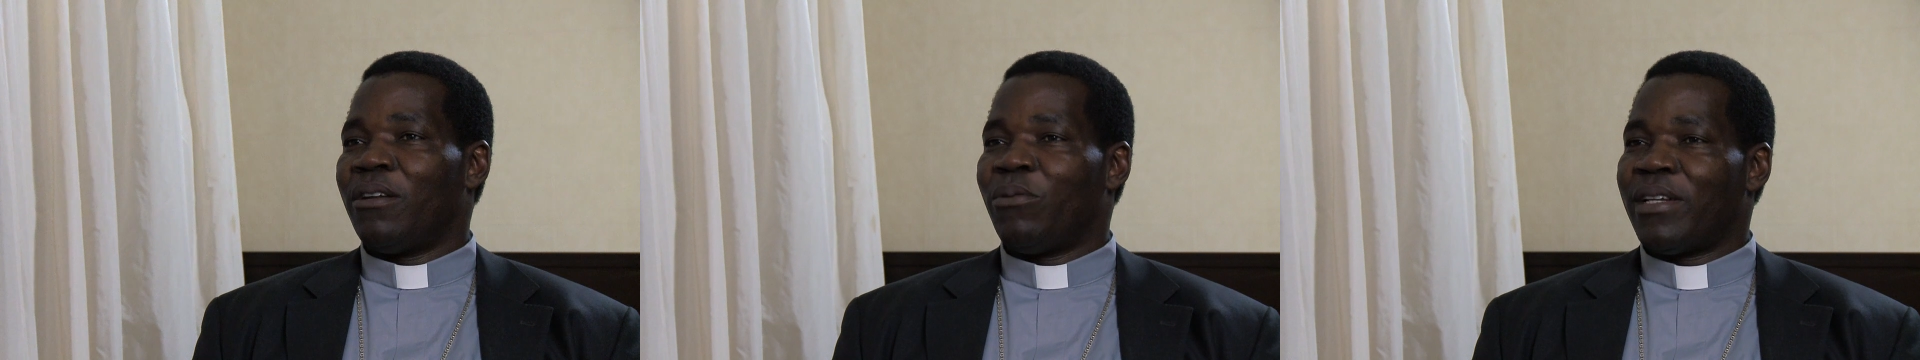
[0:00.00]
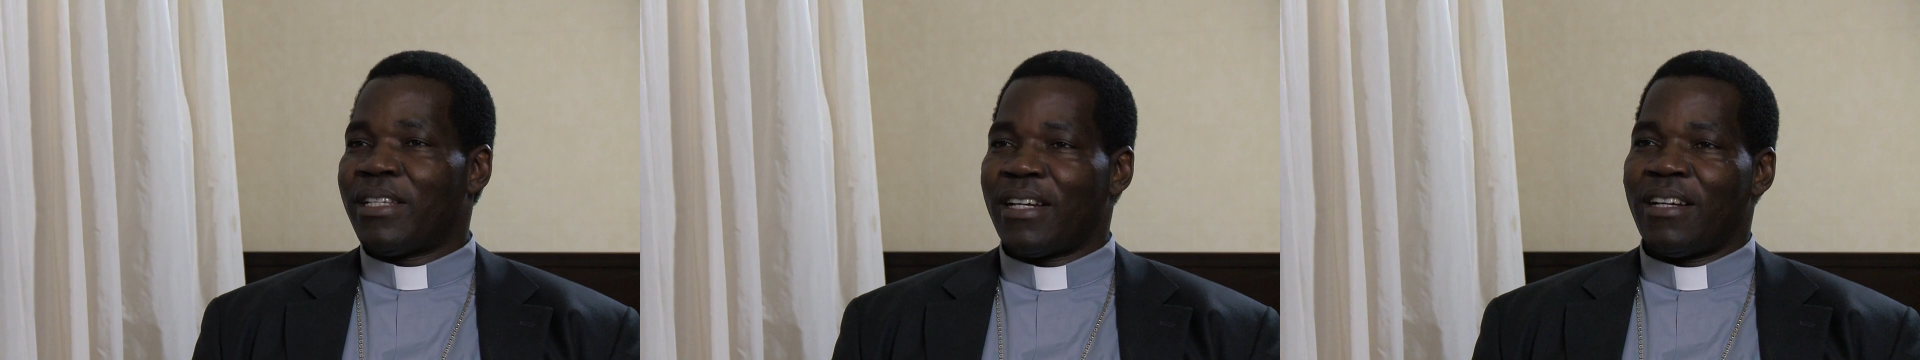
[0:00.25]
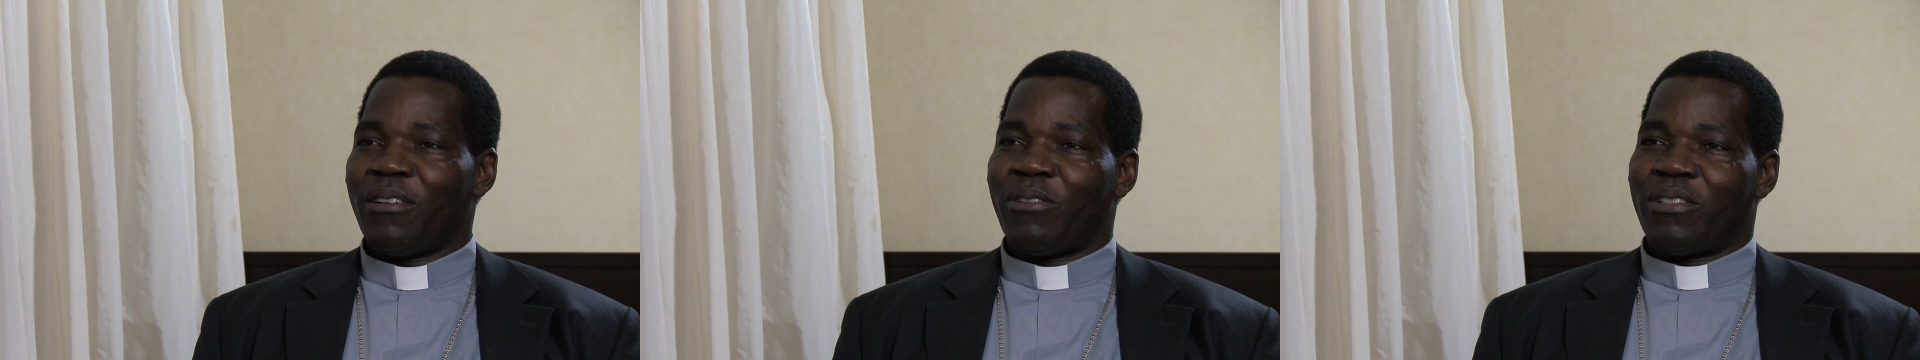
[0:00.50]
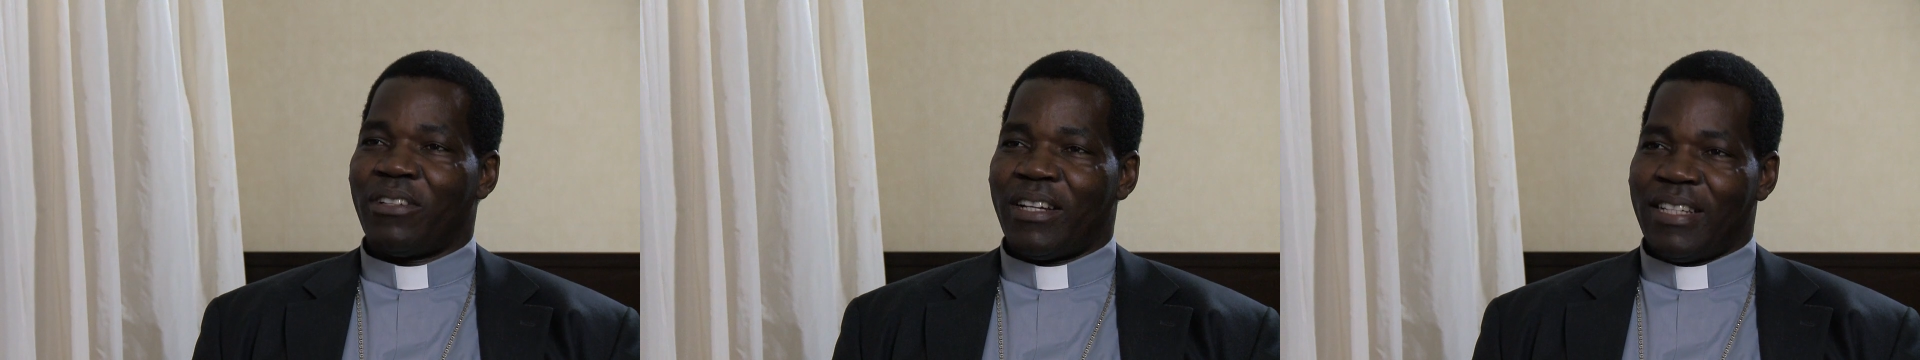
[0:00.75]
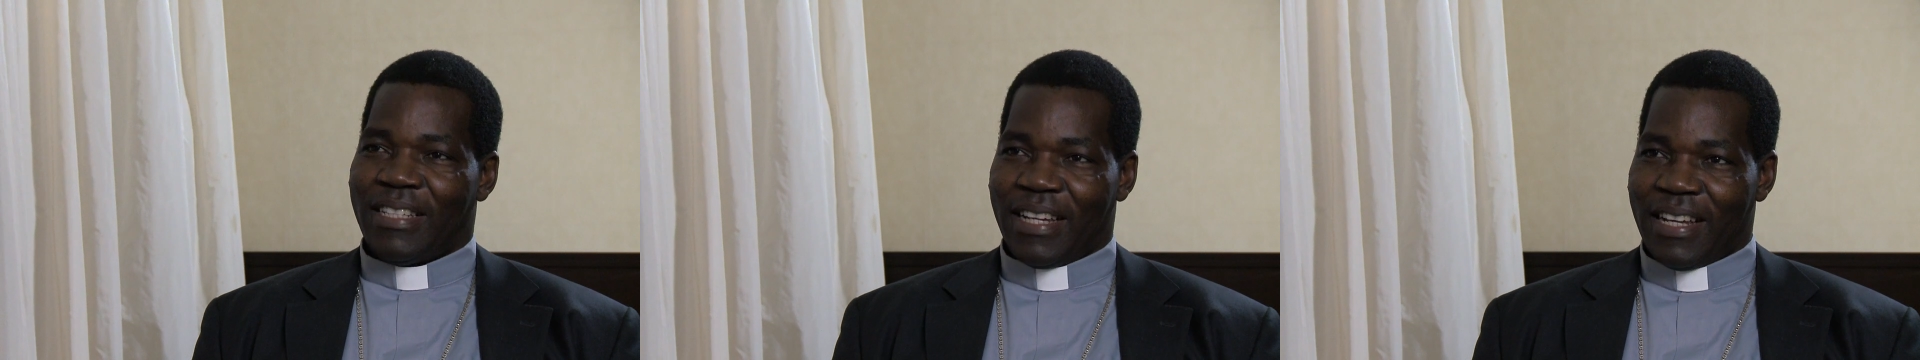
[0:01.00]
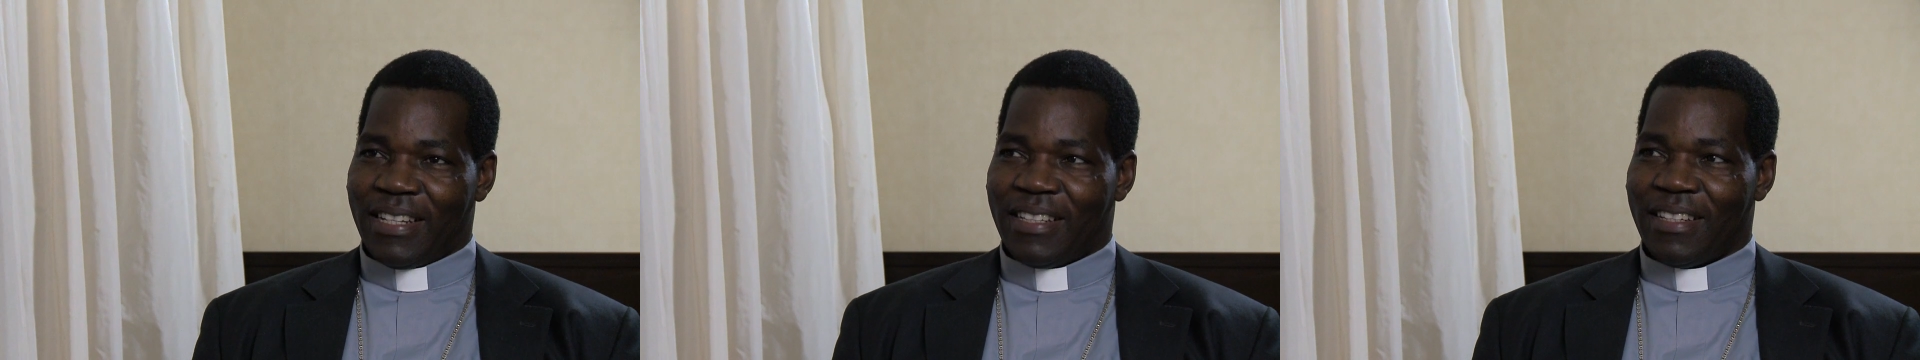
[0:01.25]
in the Western Equatorial
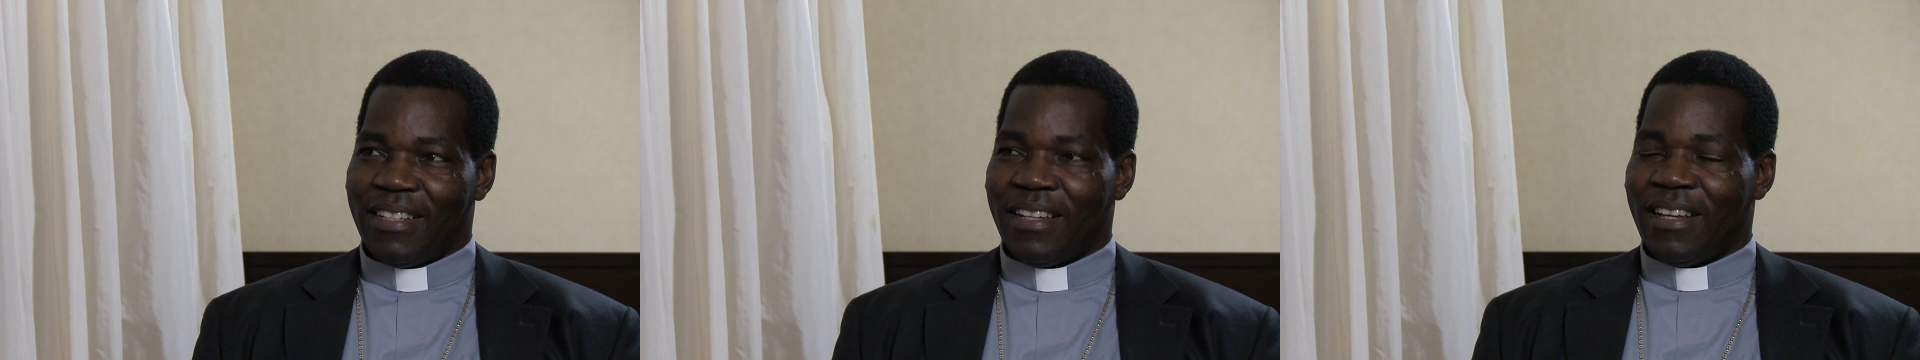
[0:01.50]
State.